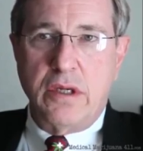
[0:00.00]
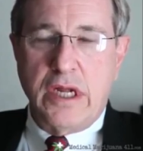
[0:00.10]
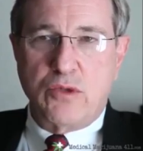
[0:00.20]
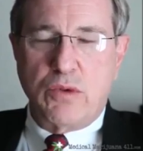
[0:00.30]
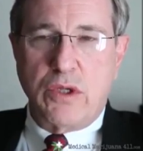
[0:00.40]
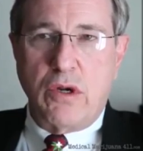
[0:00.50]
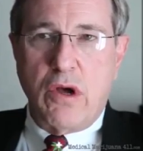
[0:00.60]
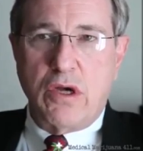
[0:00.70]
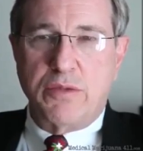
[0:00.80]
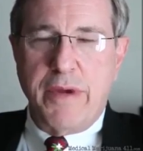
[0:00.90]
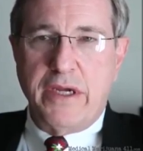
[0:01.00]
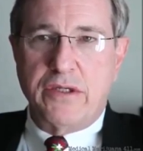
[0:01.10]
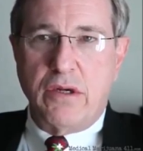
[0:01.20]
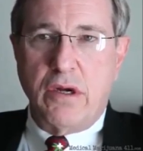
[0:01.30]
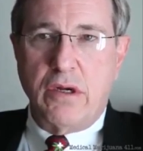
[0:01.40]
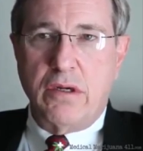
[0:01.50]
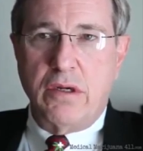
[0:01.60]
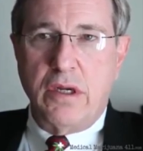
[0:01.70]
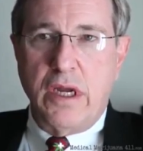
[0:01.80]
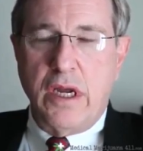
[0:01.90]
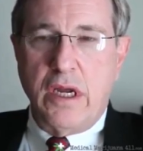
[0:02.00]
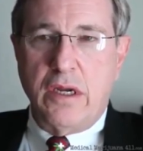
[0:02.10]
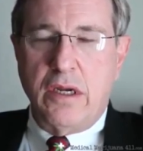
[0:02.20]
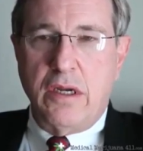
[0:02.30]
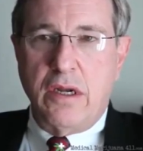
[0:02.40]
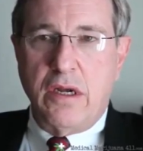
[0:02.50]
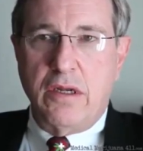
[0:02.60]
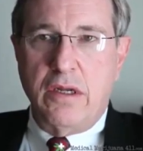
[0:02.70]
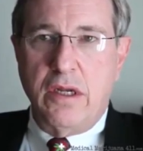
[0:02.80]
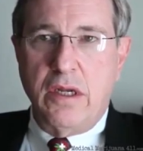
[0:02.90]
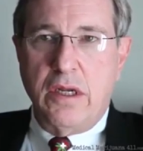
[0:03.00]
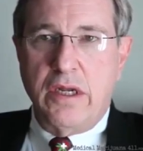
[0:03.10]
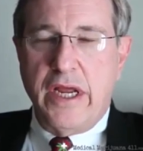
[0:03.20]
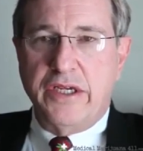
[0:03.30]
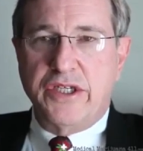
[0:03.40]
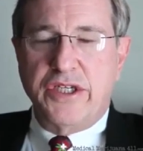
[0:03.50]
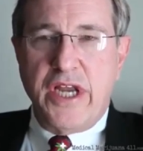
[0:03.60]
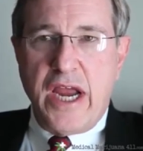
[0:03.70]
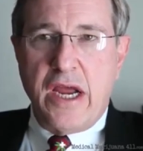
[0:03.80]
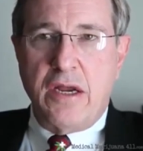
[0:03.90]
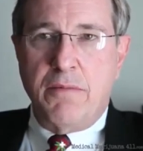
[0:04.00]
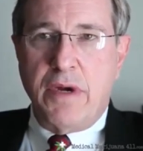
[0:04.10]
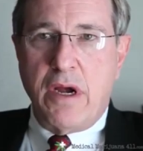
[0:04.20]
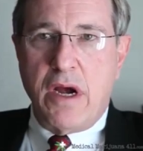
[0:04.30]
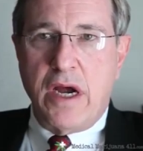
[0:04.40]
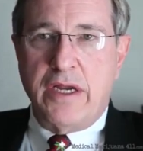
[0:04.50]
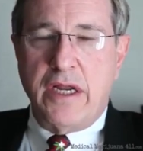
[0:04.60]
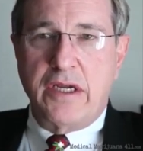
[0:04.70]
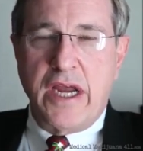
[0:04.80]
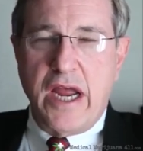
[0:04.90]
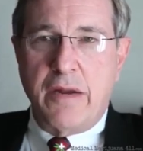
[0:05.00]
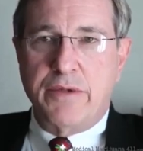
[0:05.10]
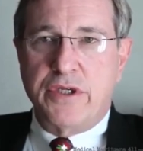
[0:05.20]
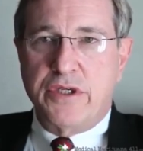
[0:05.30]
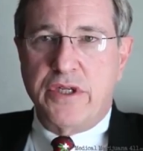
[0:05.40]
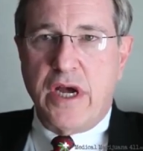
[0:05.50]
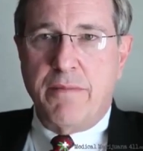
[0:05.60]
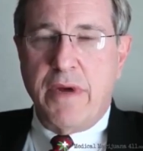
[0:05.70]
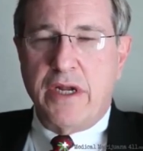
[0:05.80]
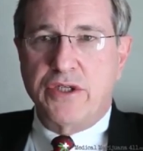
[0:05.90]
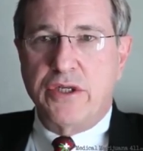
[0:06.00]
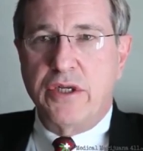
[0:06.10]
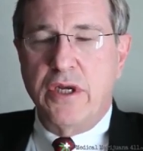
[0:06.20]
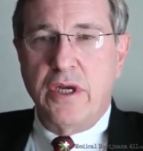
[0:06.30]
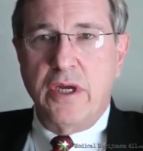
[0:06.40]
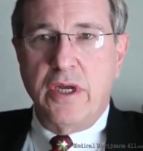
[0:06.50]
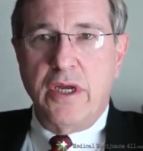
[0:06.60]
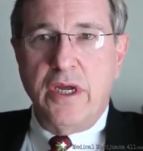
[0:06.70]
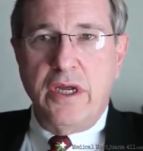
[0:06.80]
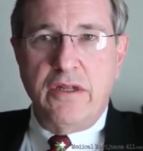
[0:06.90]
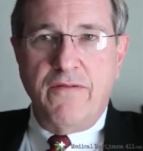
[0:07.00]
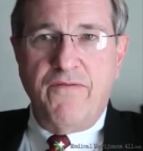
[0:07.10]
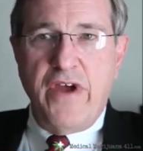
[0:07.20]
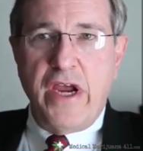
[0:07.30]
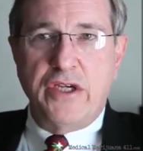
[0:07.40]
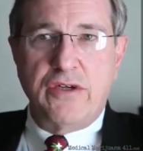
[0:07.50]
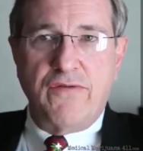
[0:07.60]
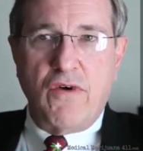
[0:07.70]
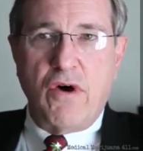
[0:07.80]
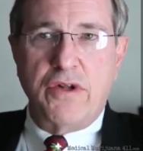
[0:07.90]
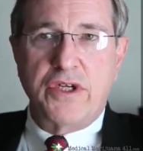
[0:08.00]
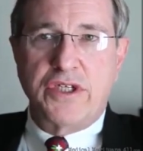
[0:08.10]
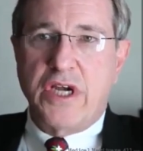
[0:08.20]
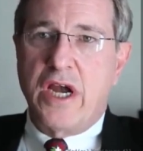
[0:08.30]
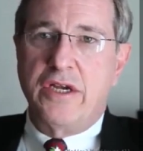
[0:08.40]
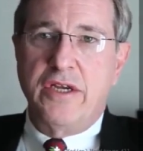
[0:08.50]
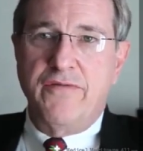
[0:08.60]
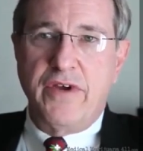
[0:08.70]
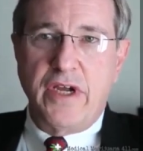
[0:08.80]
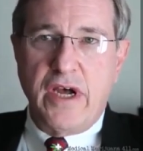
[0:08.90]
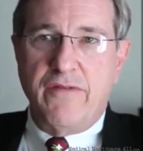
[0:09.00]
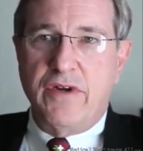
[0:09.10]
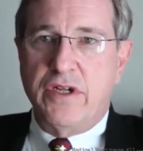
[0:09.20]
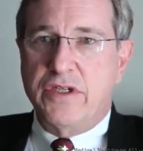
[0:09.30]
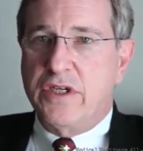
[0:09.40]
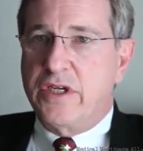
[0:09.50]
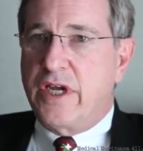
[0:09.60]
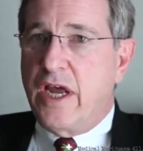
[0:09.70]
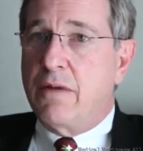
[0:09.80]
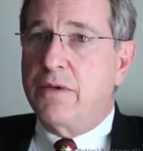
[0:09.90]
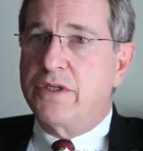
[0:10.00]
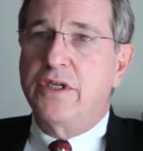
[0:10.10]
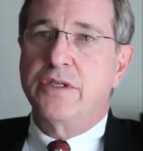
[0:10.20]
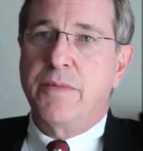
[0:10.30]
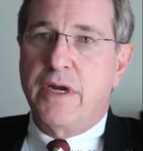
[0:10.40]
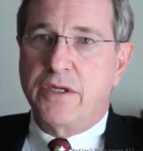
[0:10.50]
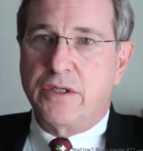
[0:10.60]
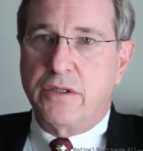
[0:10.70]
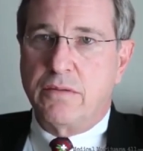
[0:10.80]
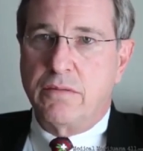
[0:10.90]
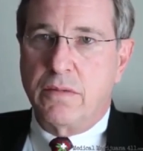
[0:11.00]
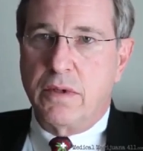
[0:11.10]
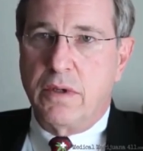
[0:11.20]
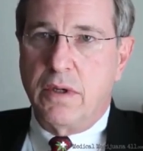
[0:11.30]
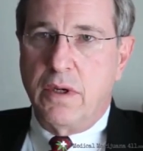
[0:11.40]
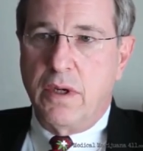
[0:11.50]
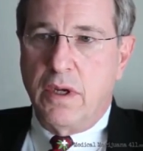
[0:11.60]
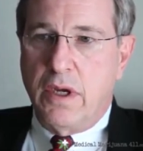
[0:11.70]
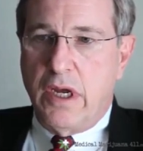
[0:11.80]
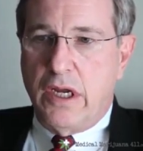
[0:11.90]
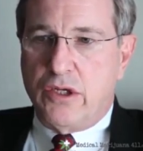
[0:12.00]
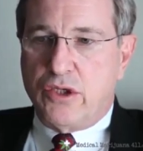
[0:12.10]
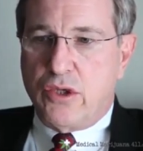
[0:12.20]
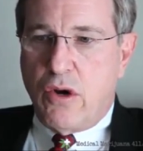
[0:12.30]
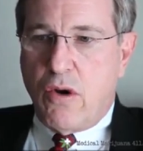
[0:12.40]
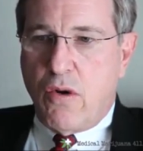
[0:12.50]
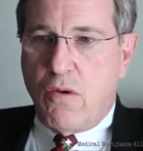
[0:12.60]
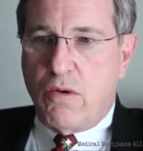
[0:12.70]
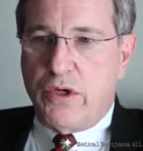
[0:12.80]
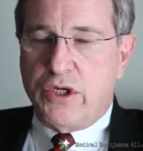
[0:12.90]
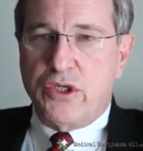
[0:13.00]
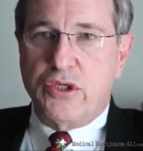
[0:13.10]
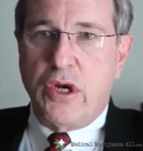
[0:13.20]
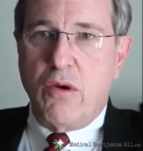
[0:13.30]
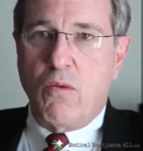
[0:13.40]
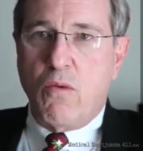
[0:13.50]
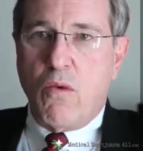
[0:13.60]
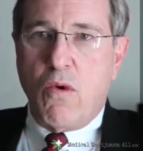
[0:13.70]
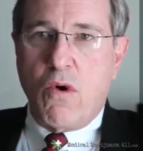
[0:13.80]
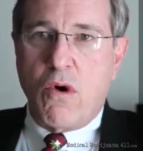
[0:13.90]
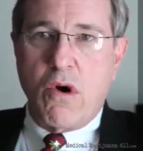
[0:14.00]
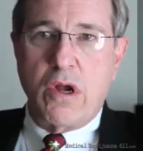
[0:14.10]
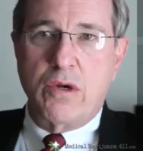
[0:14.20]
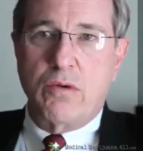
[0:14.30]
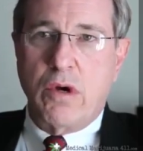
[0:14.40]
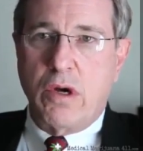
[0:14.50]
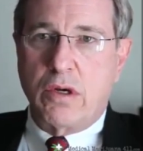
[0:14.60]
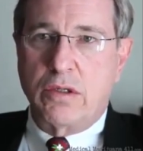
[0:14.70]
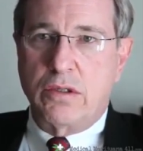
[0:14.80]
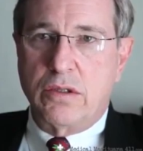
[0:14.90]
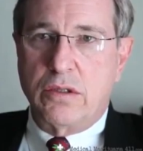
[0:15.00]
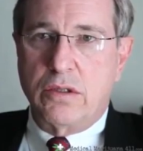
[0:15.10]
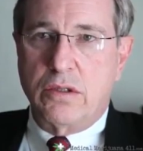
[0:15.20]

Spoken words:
That's what the law is based on. And they stand behind that cannabis is not medicine in the face of all the scientific evidence that cannabis is medicine. And so this is a war on drugs.